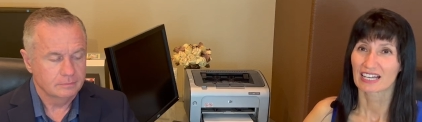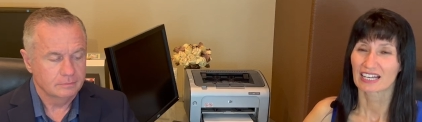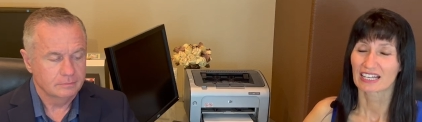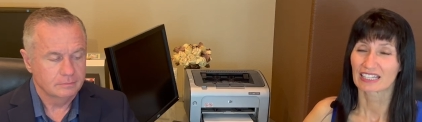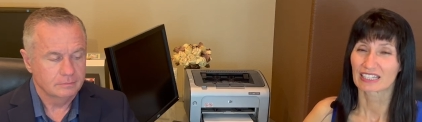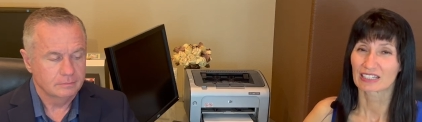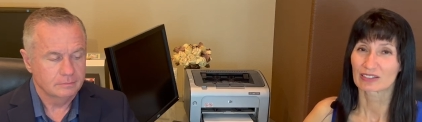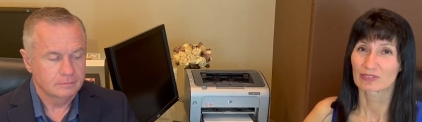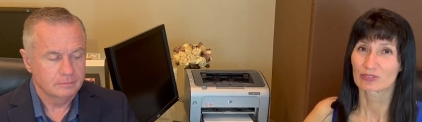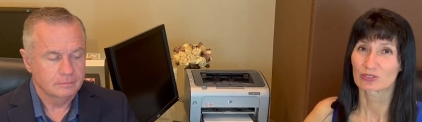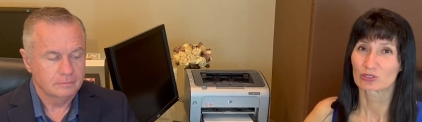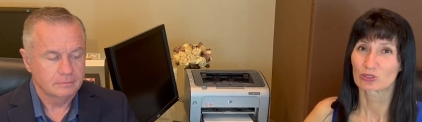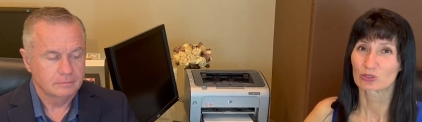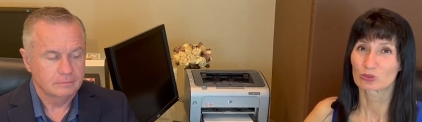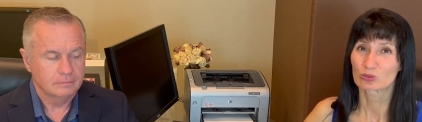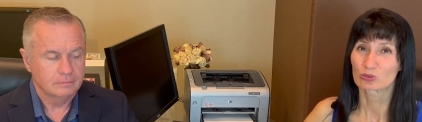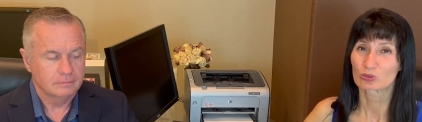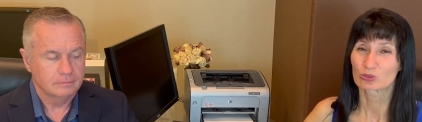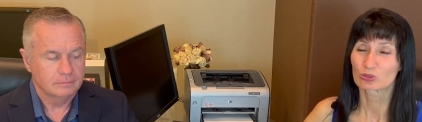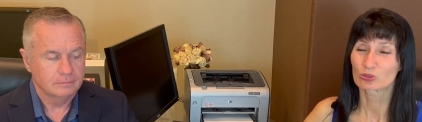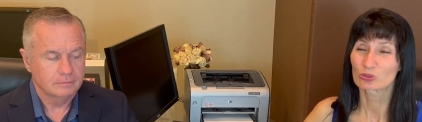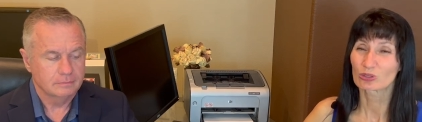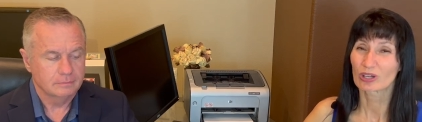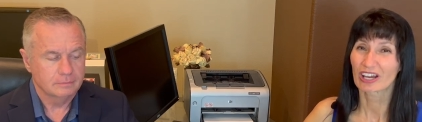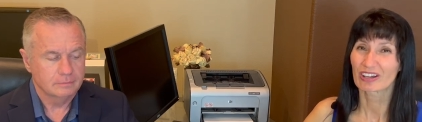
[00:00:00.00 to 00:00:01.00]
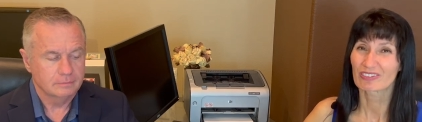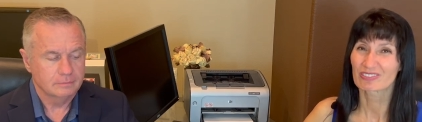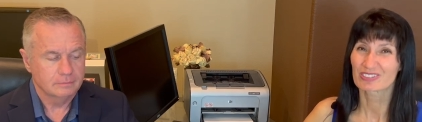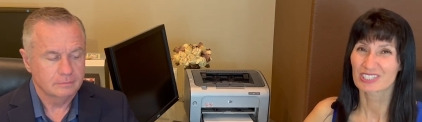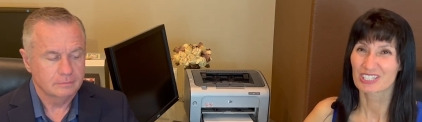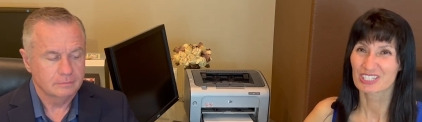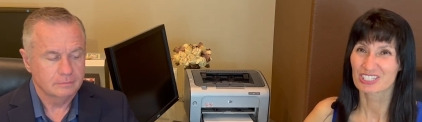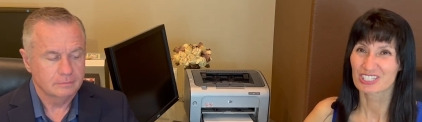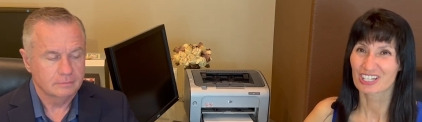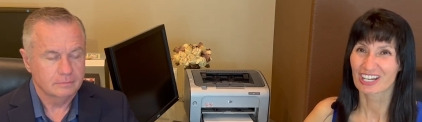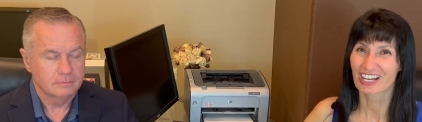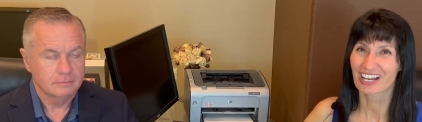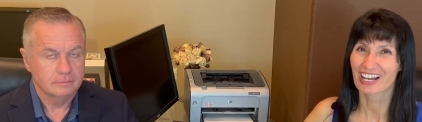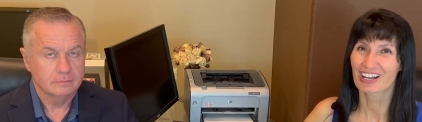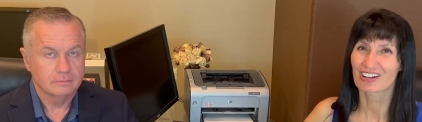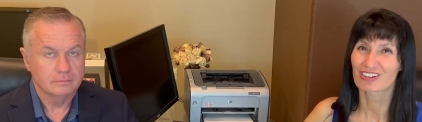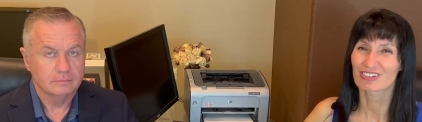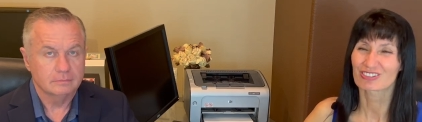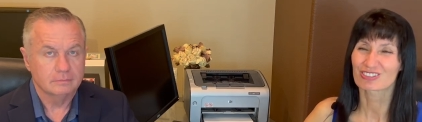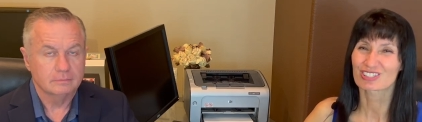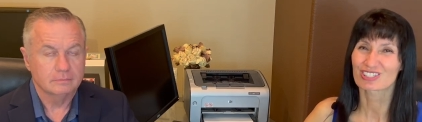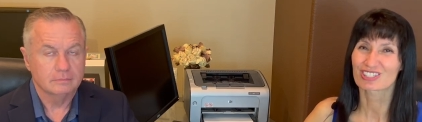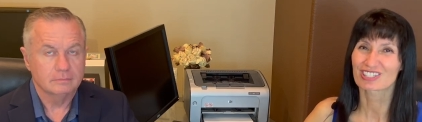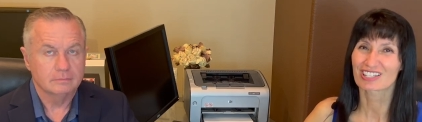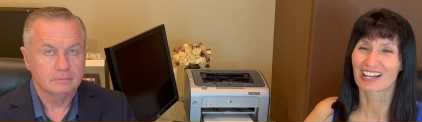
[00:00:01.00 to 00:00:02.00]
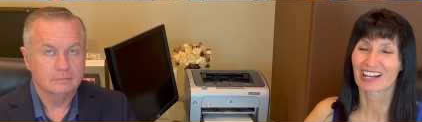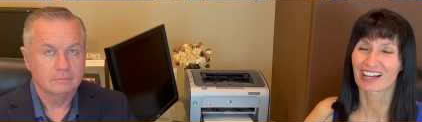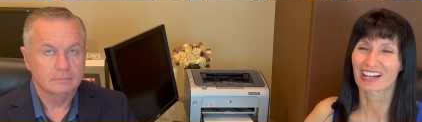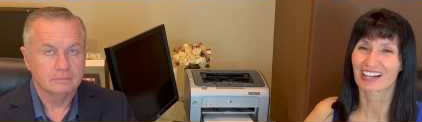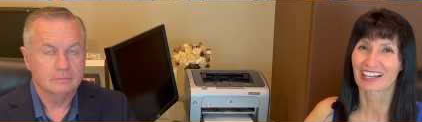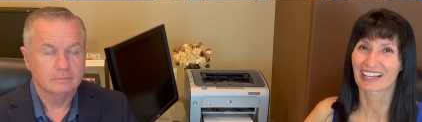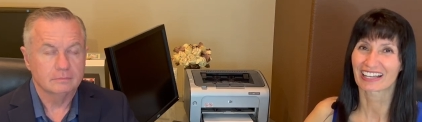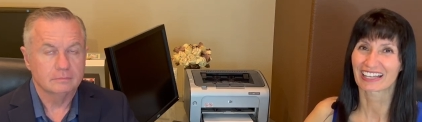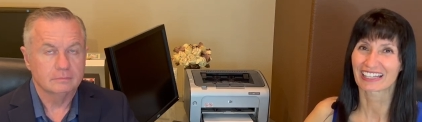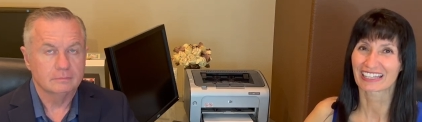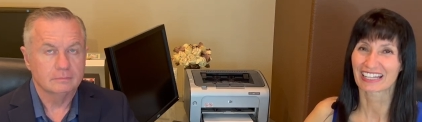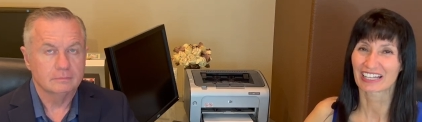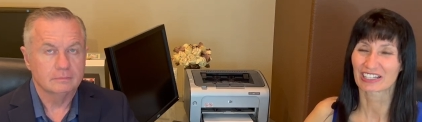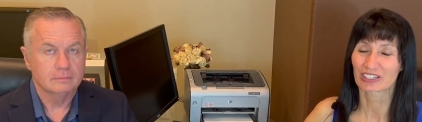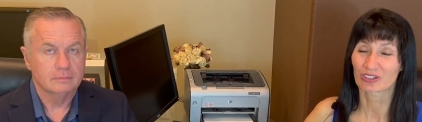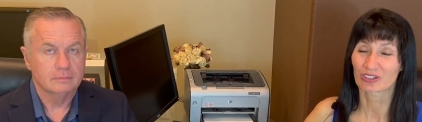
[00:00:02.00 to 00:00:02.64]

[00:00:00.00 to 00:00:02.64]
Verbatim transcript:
Speaker 1: if you do have such a house uh, that